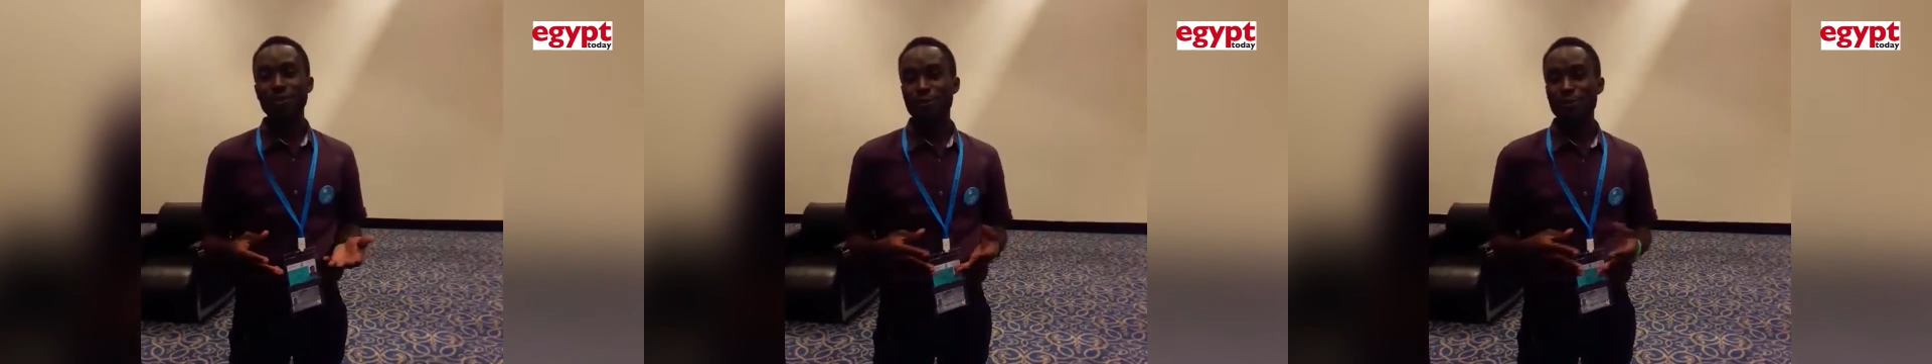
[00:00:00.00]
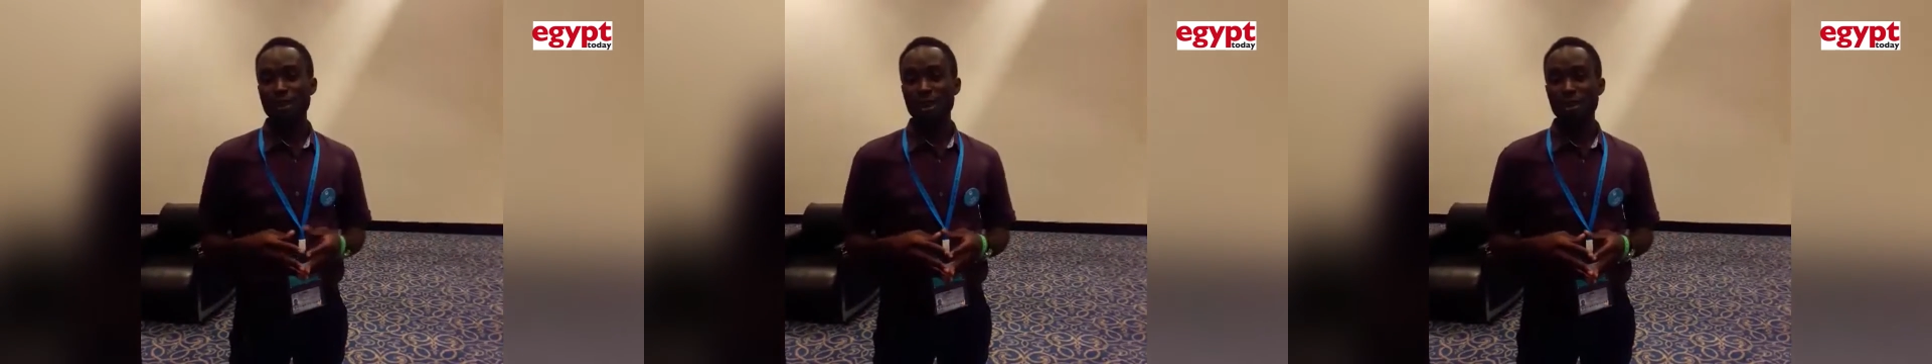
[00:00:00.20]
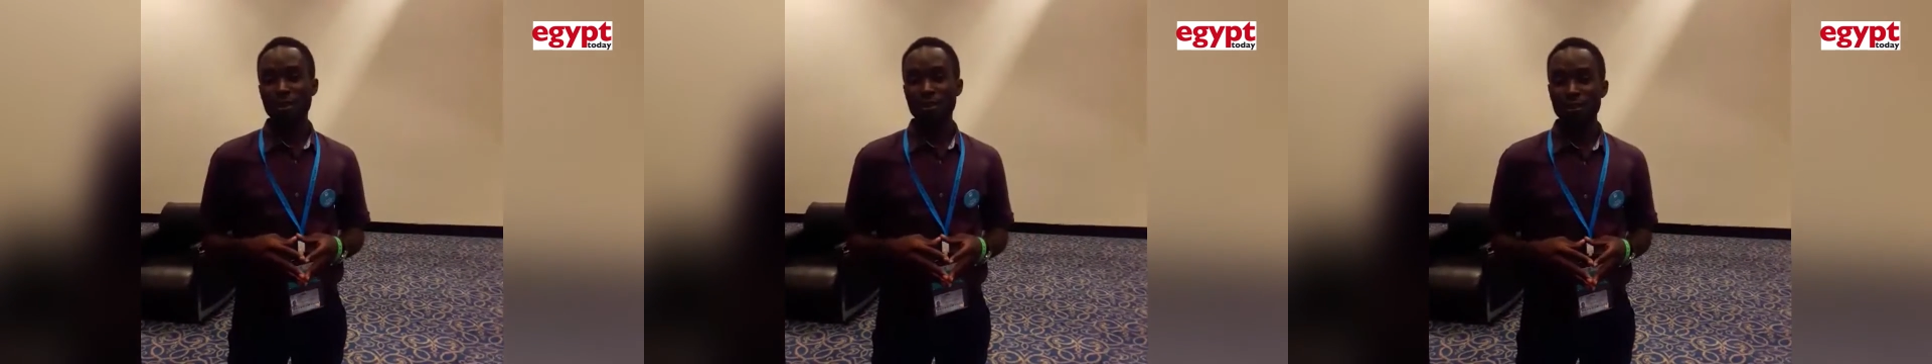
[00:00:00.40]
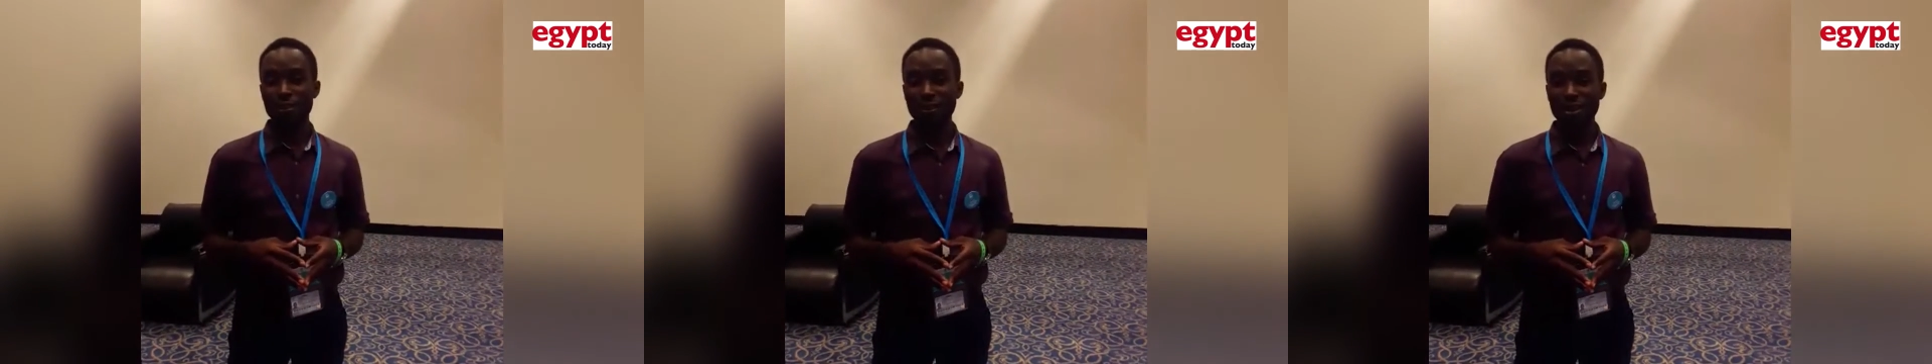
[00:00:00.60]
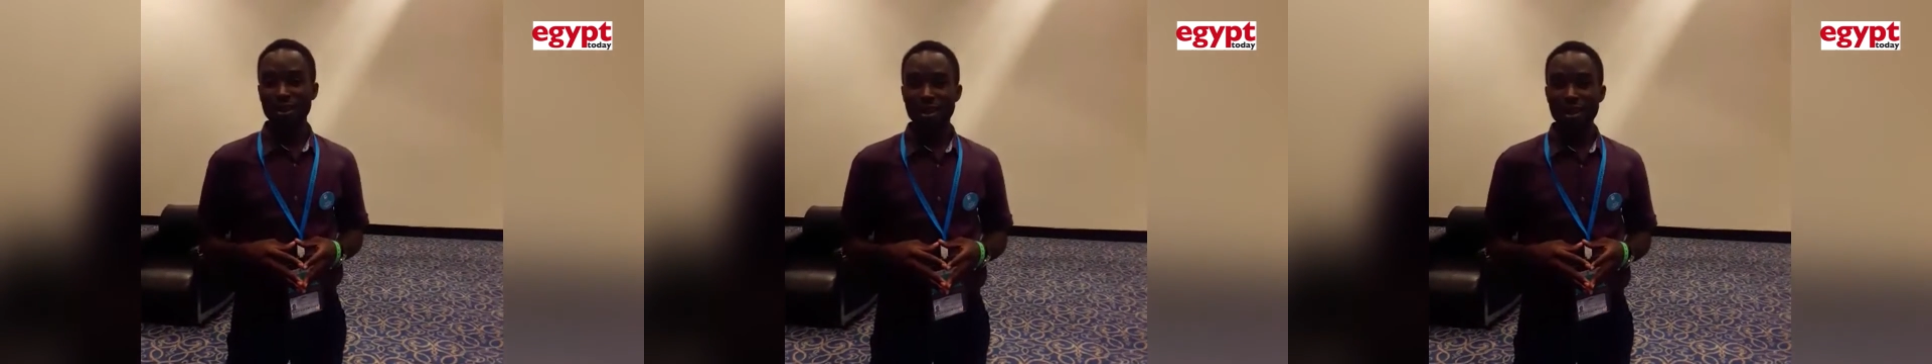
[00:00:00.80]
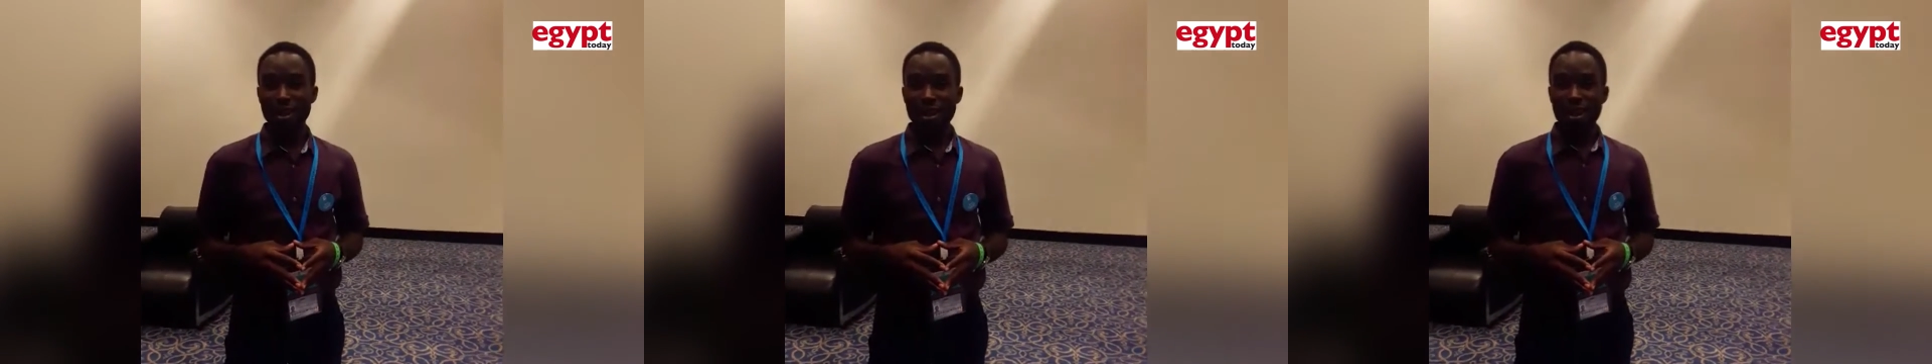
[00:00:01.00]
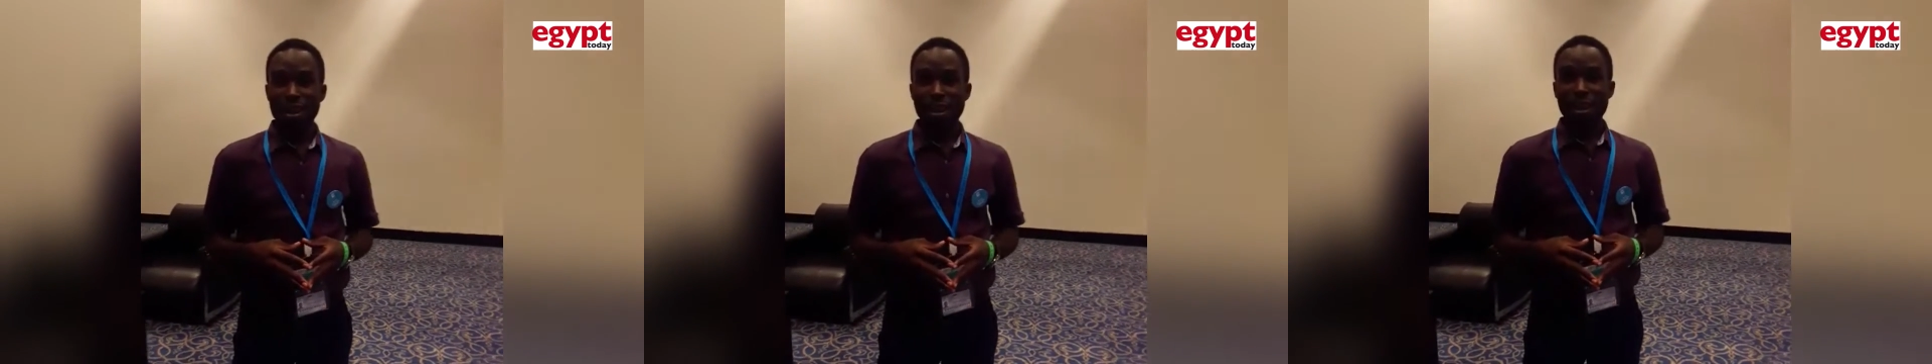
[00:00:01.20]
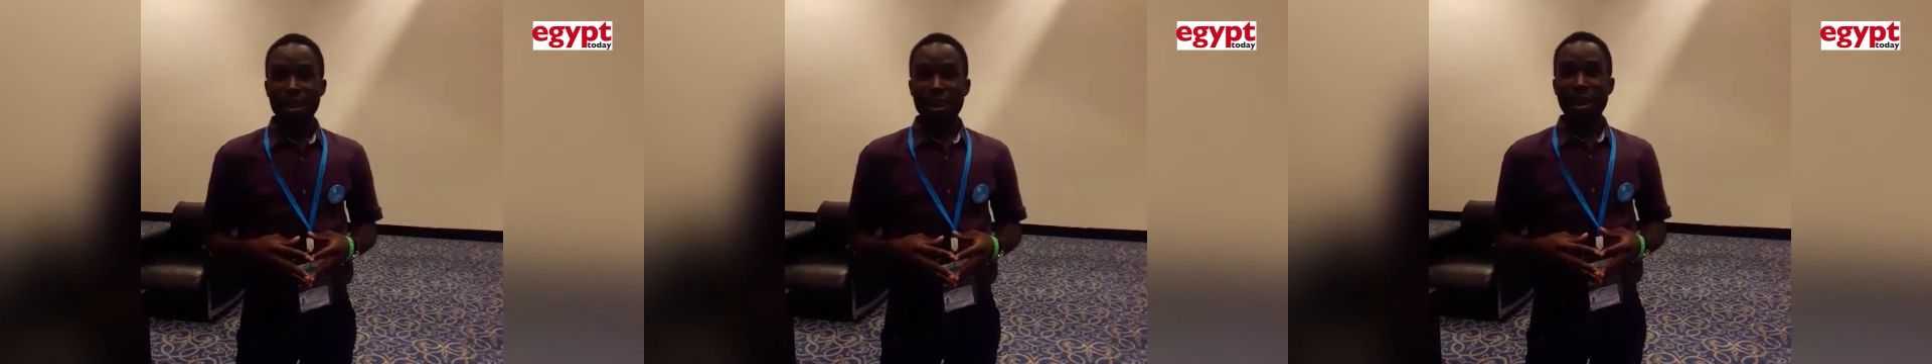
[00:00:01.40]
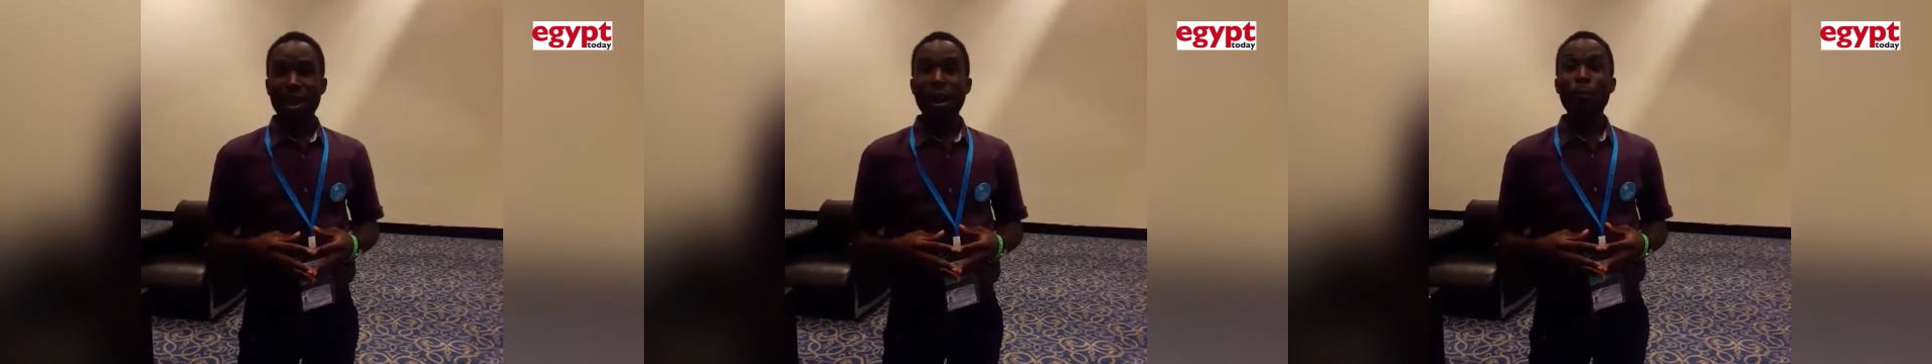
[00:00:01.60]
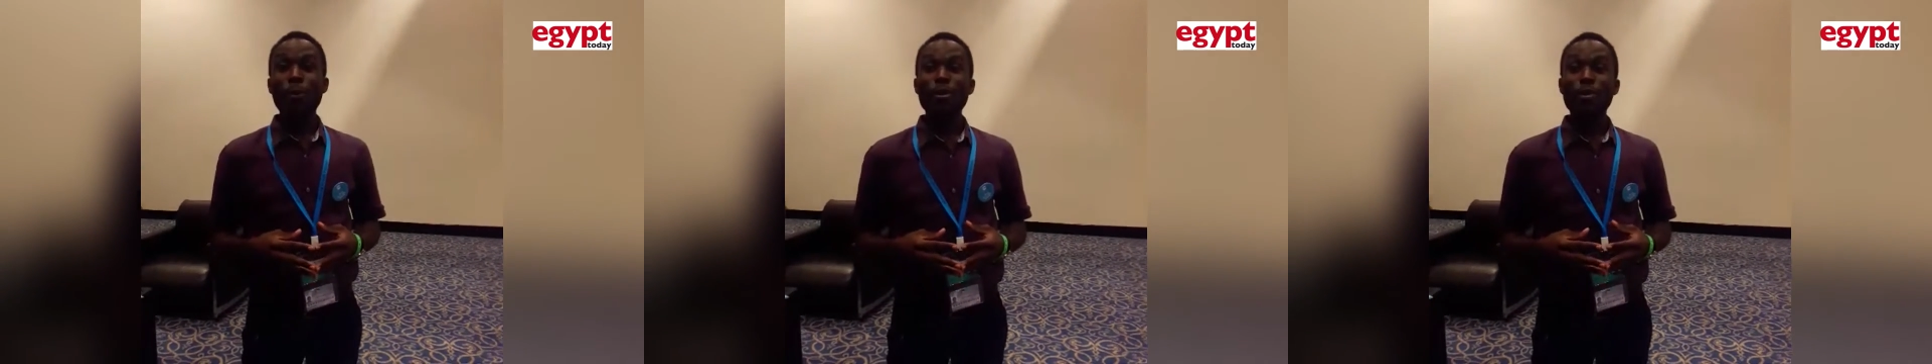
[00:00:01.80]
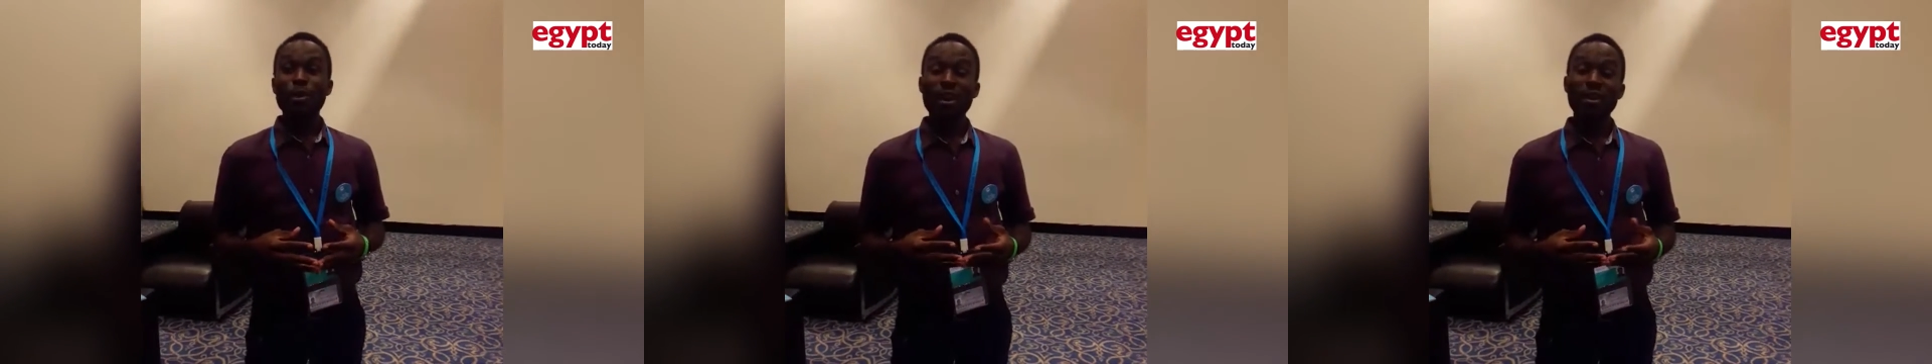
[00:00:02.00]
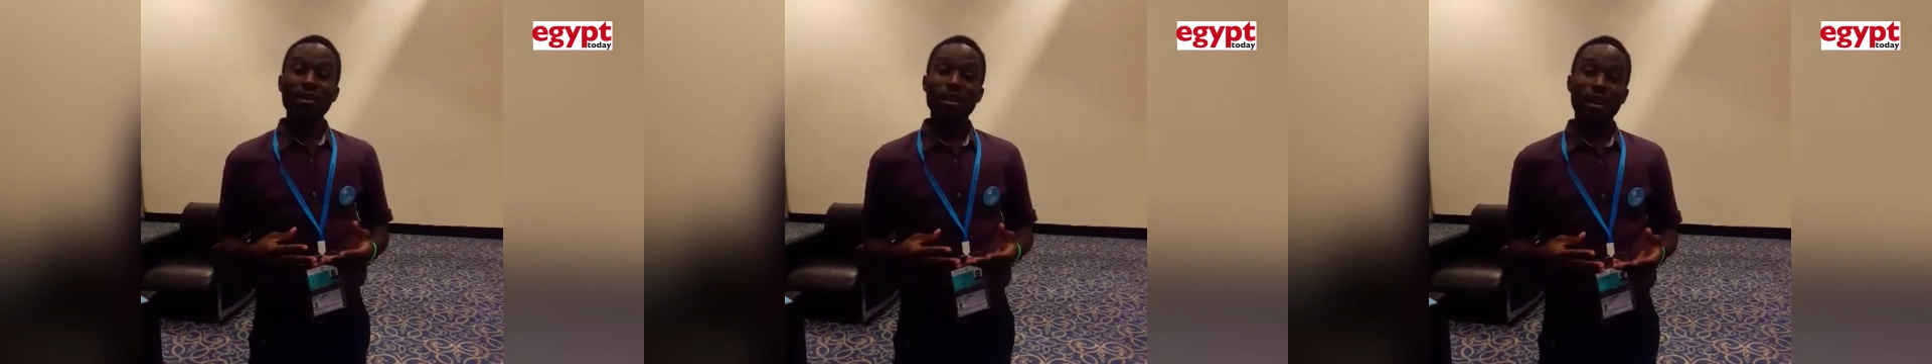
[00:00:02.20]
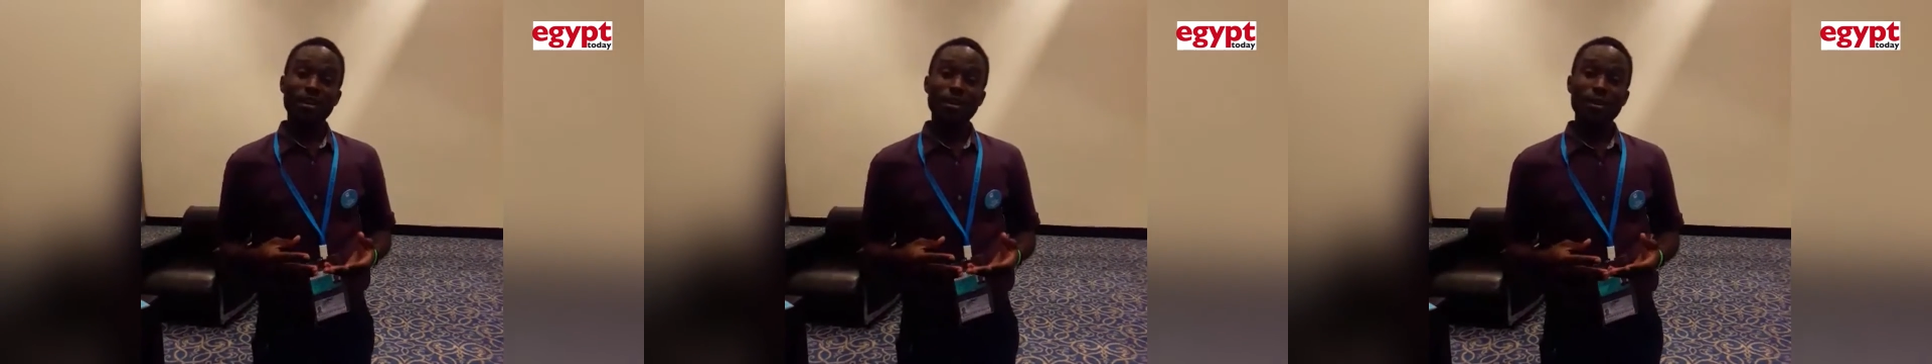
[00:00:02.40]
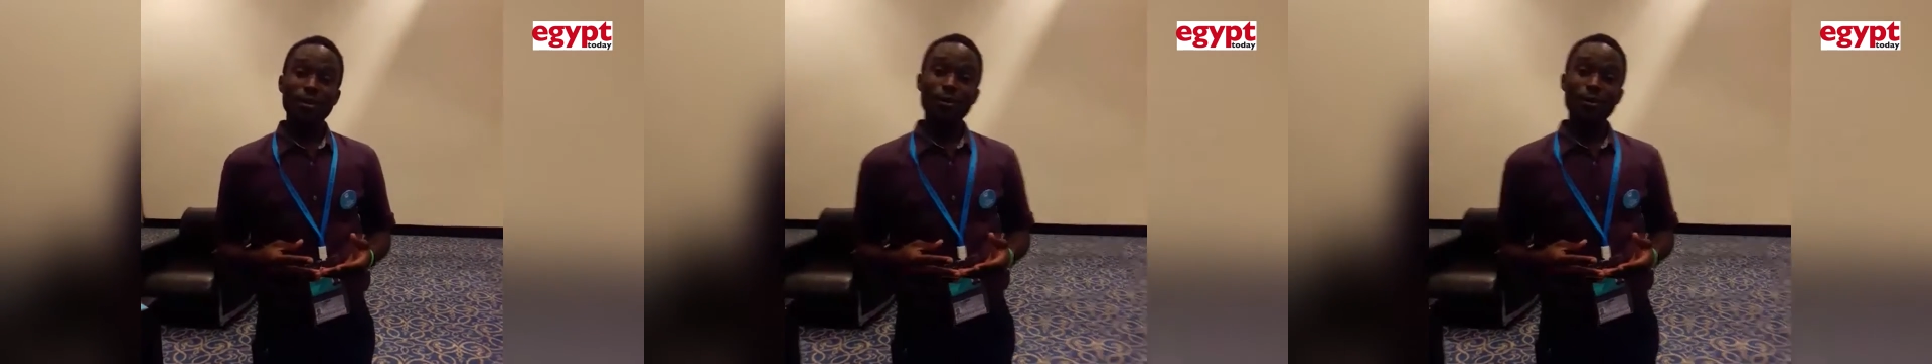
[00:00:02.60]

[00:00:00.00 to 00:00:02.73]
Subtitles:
to be around. I'm a Ugandan